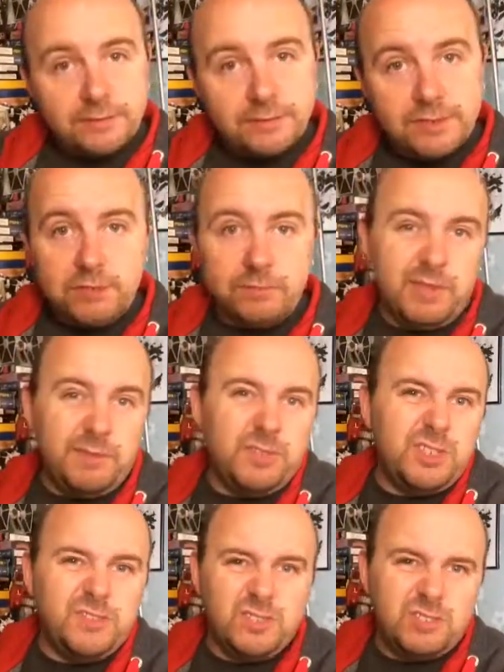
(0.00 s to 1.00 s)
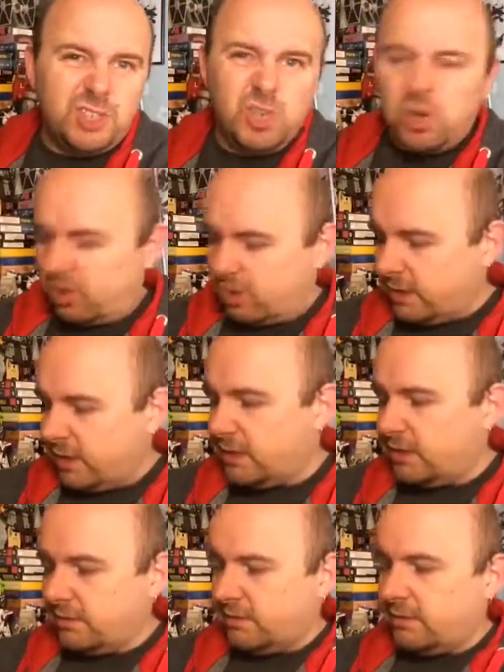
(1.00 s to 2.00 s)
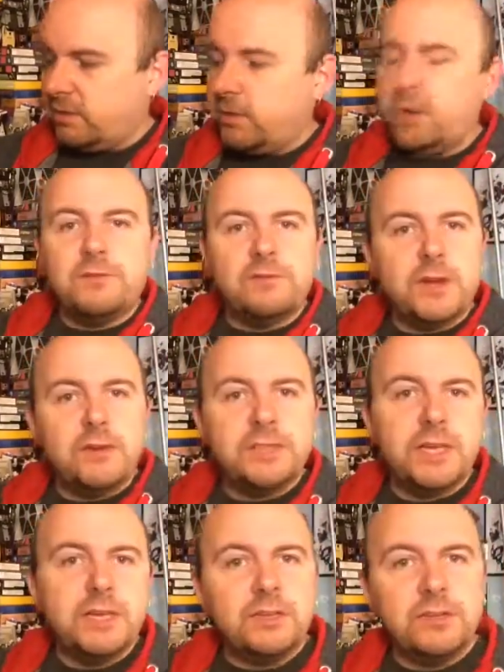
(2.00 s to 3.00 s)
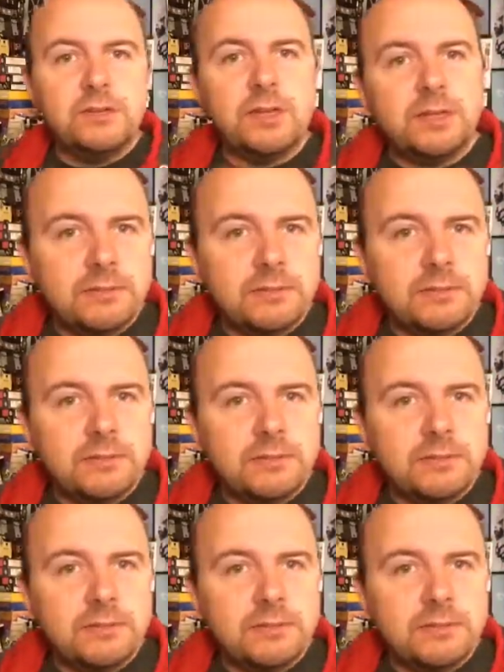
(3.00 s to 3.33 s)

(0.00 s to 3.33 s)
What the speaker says: That's not really much of a chore, is it? 24 hours, I can do that.